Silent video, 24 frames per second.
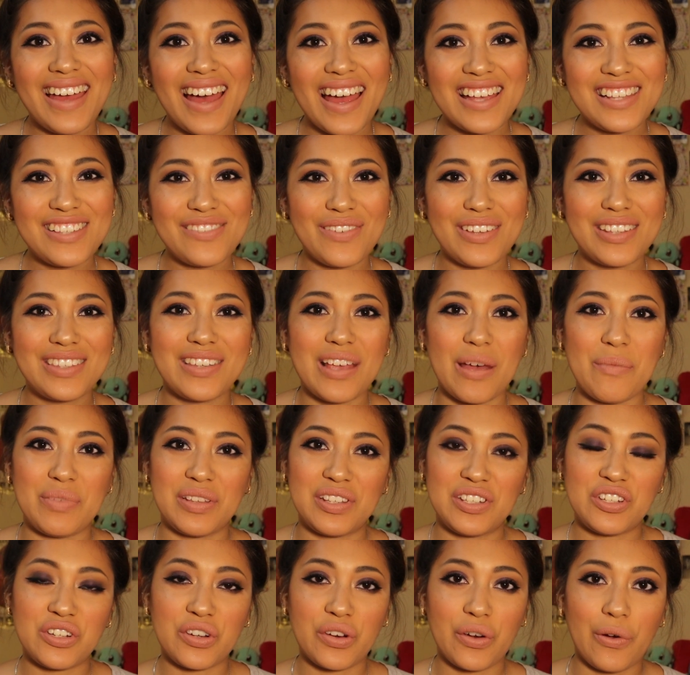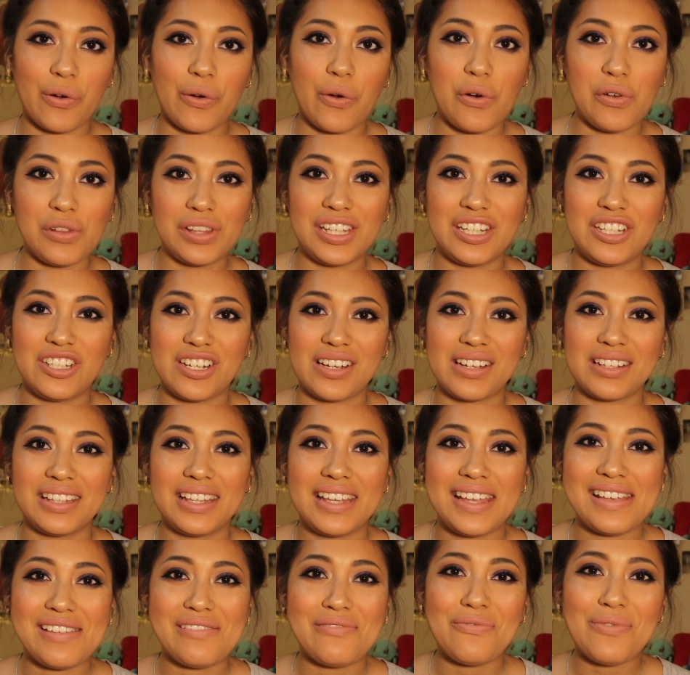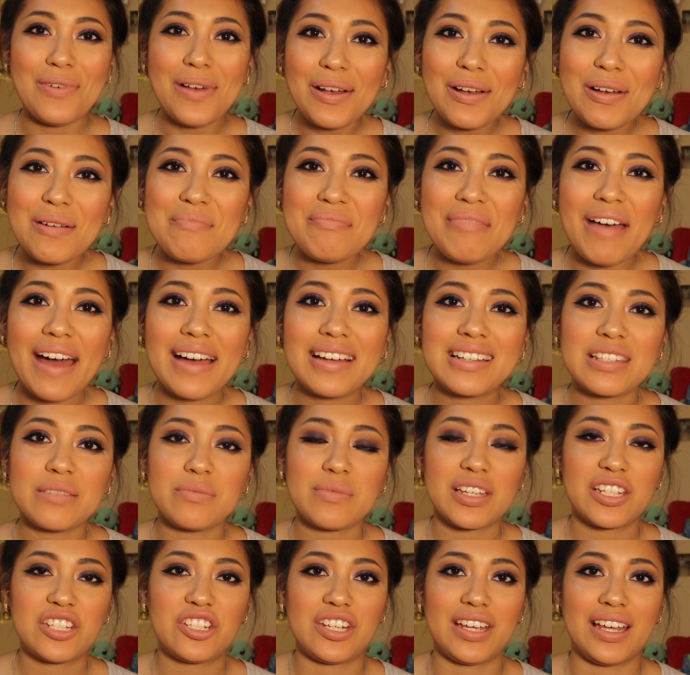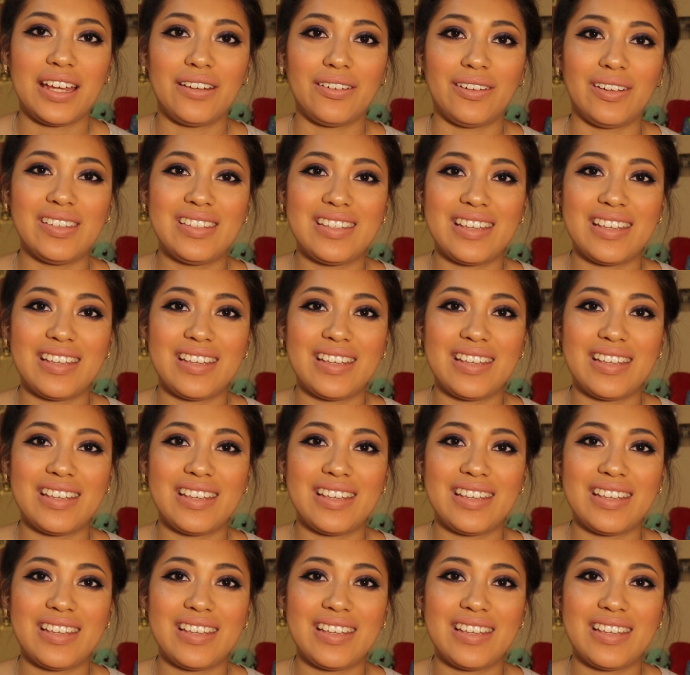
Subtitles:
guys, what's up? It's your girl Golden Jylene. Welcome back to my channel.